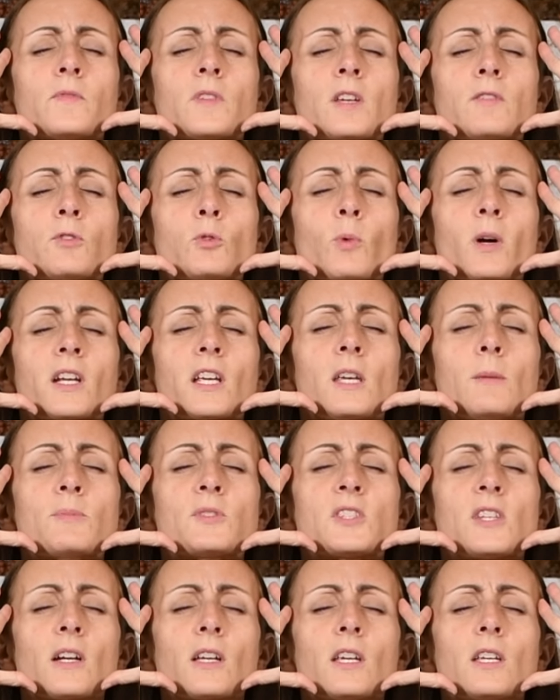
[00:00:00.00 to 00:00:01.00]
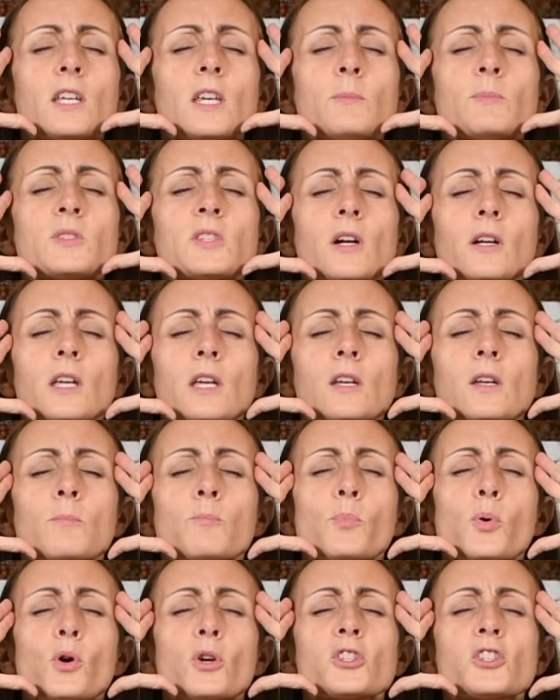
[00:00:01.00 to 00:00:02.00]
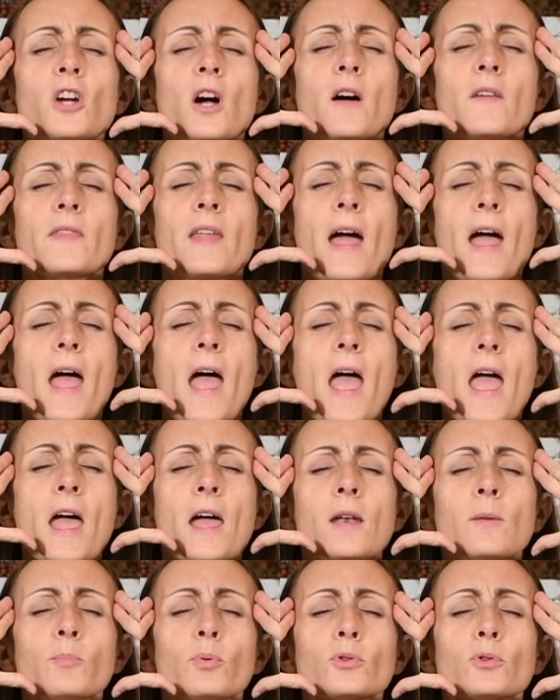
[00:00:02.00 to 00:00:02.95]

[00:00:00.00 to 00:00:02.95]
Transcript: If you want to keep sucking and push on that head.